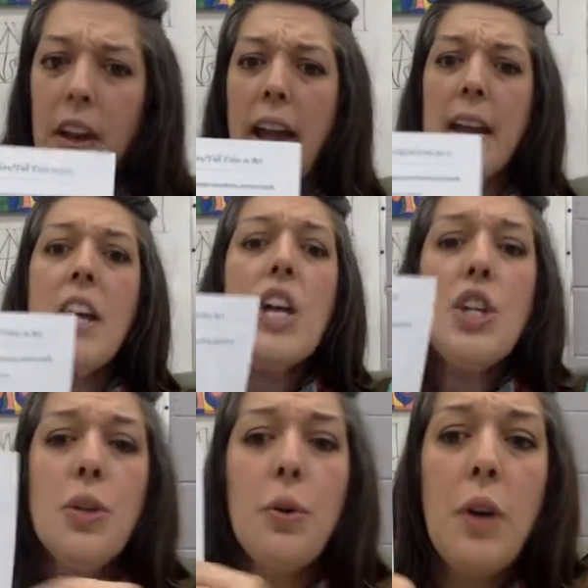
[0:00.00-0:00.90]
Okay,
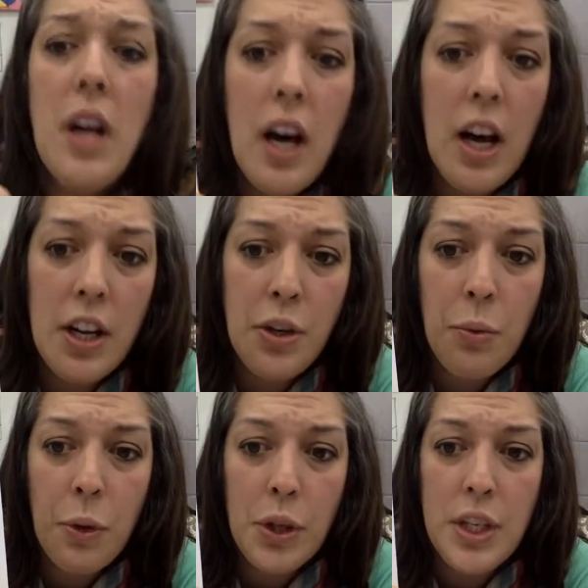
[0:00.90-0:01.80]
so on your
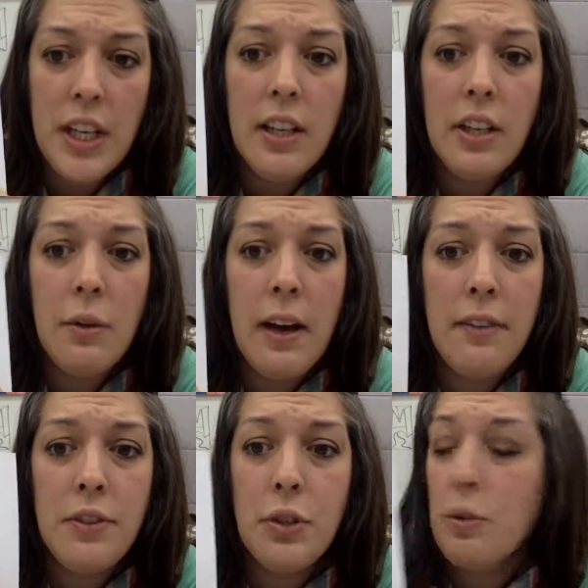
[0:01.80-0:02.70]
worksheet, you
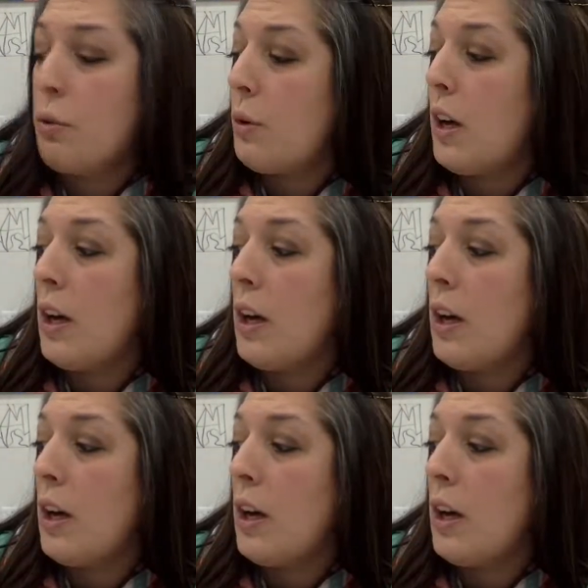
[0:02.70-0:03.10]
have to